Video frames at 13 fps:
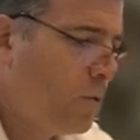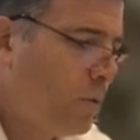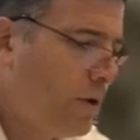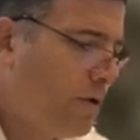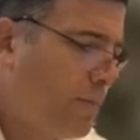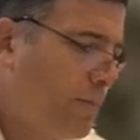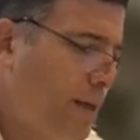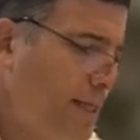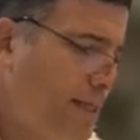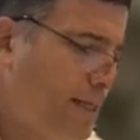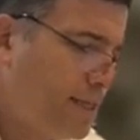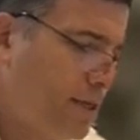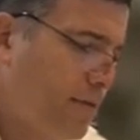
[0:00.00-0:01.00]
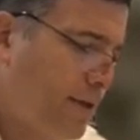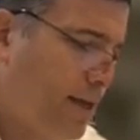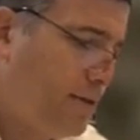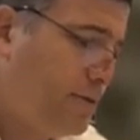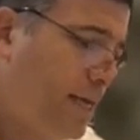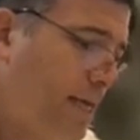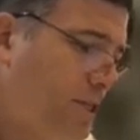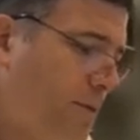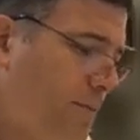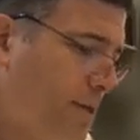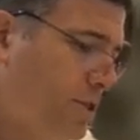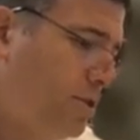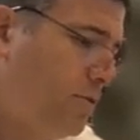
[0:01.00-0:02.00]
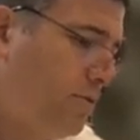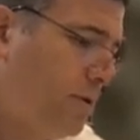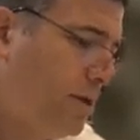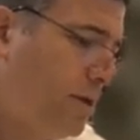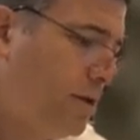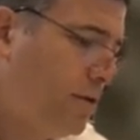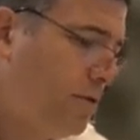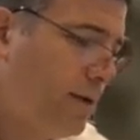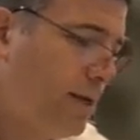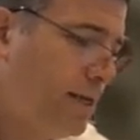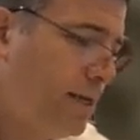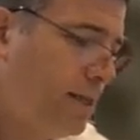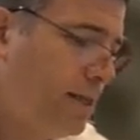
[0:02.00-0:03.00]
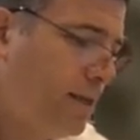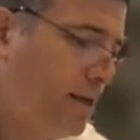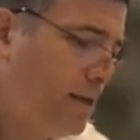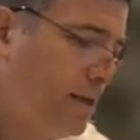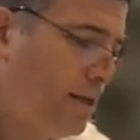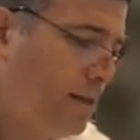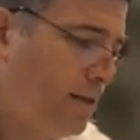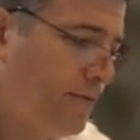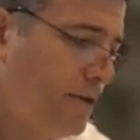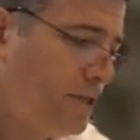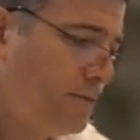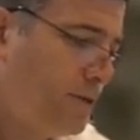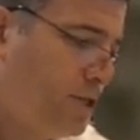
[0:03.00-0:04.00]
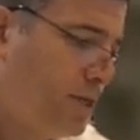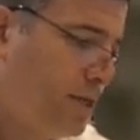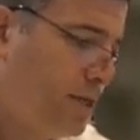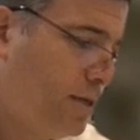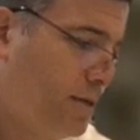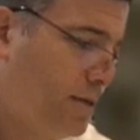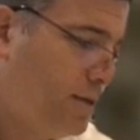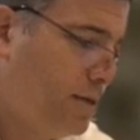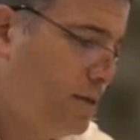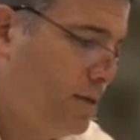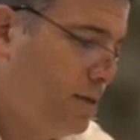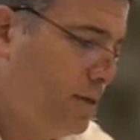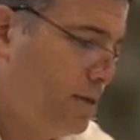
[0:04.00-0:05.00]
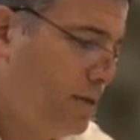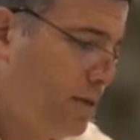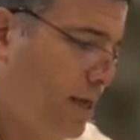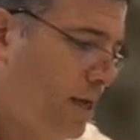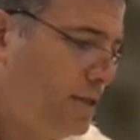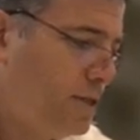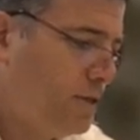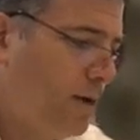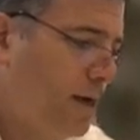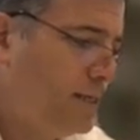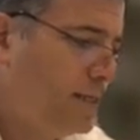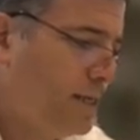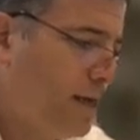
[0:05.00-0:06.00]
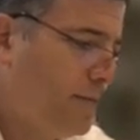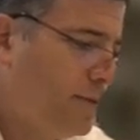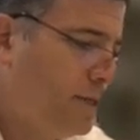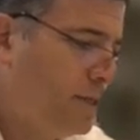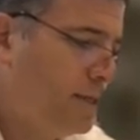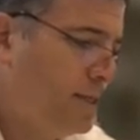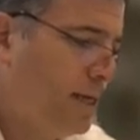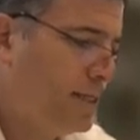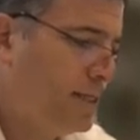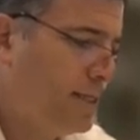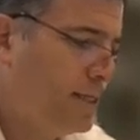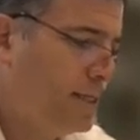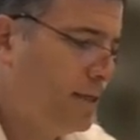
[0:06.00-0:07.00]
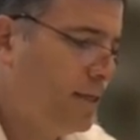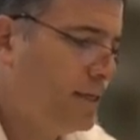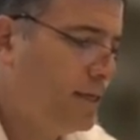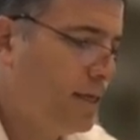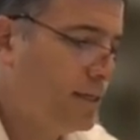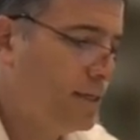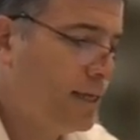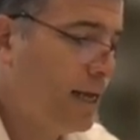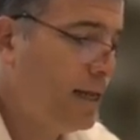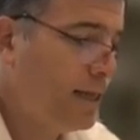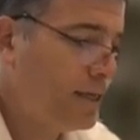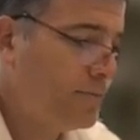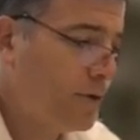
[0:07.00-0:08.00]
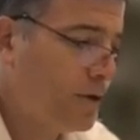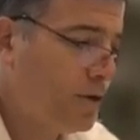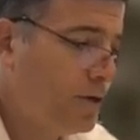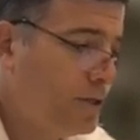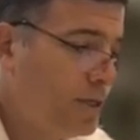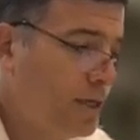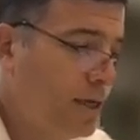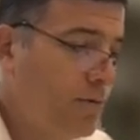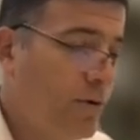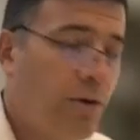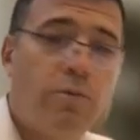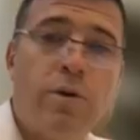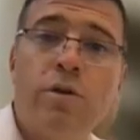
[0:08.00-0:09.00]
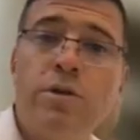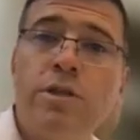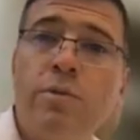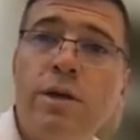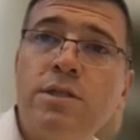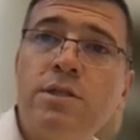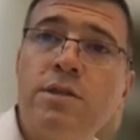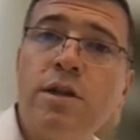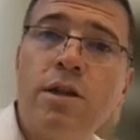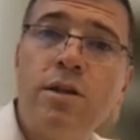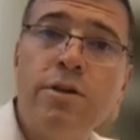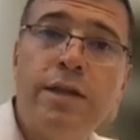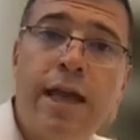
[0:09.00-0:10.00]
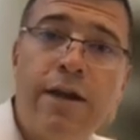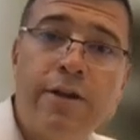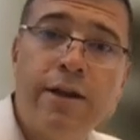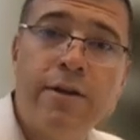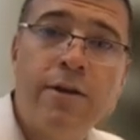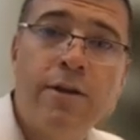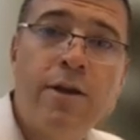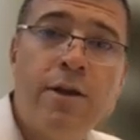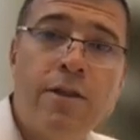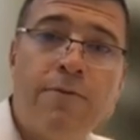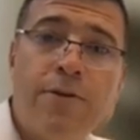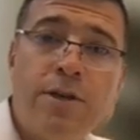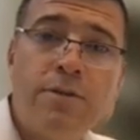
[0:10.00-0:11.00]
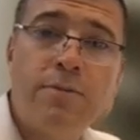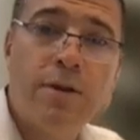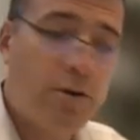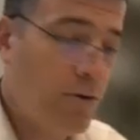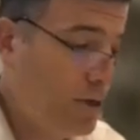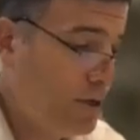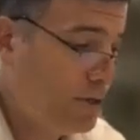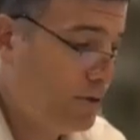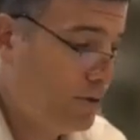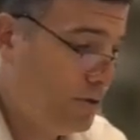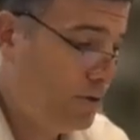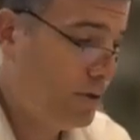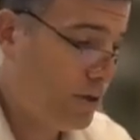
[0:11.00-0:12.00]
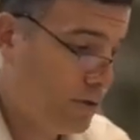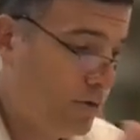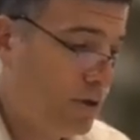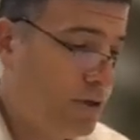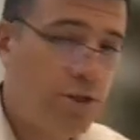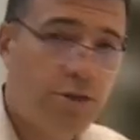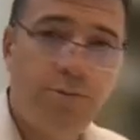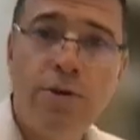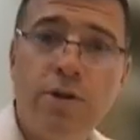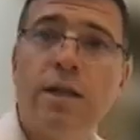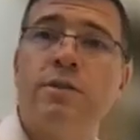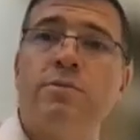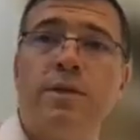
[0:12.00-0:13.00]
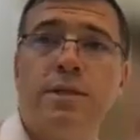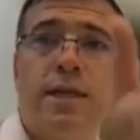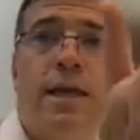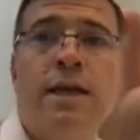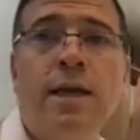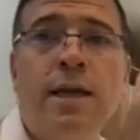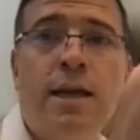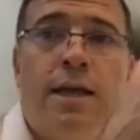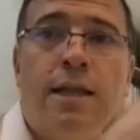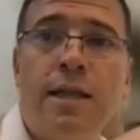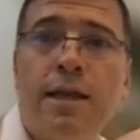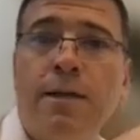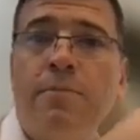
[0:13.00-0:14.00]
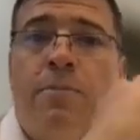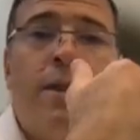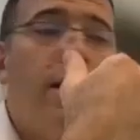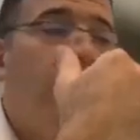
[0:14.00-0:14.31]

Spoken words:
we repeat this over here. This is actually mentioned already in the first Mishnah. Okay, so why does it come and tell us this? It's telling us because we also want to include Keren. The first, according to Shmuel, as we were saying, the